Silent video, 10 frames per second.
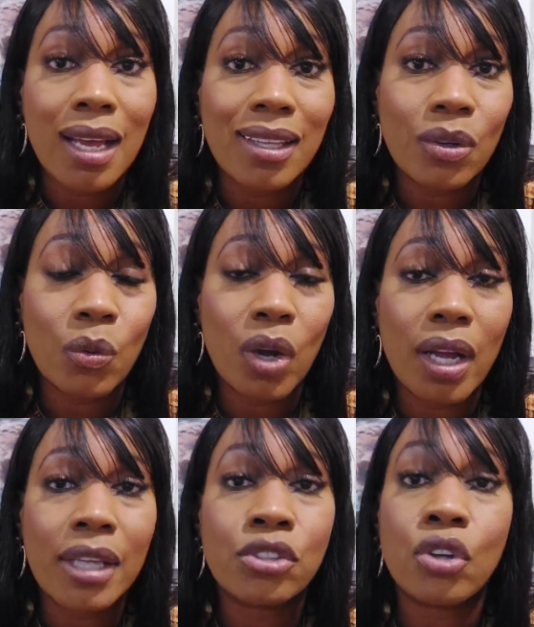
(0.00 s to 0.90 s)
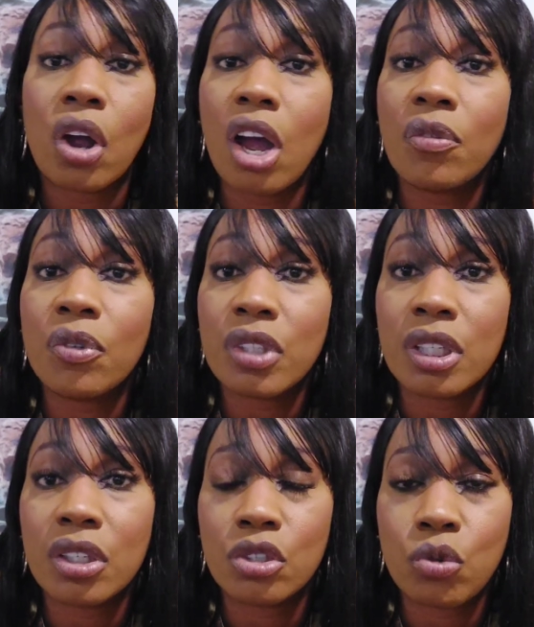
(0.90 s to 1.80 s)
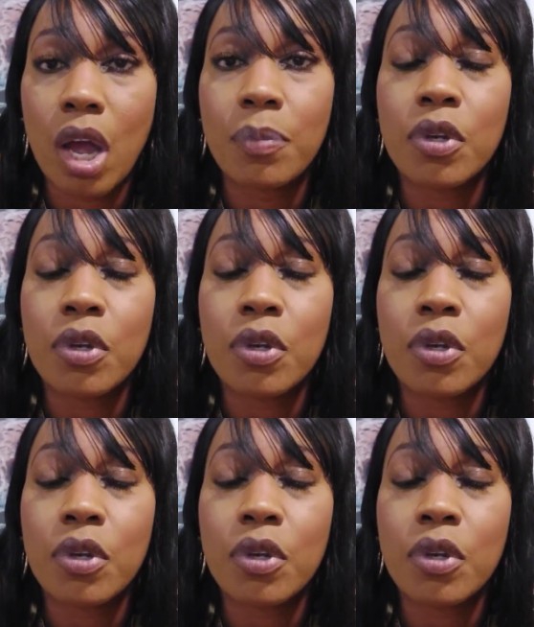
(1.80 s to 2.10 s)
Otherwise, your offers are going to drop.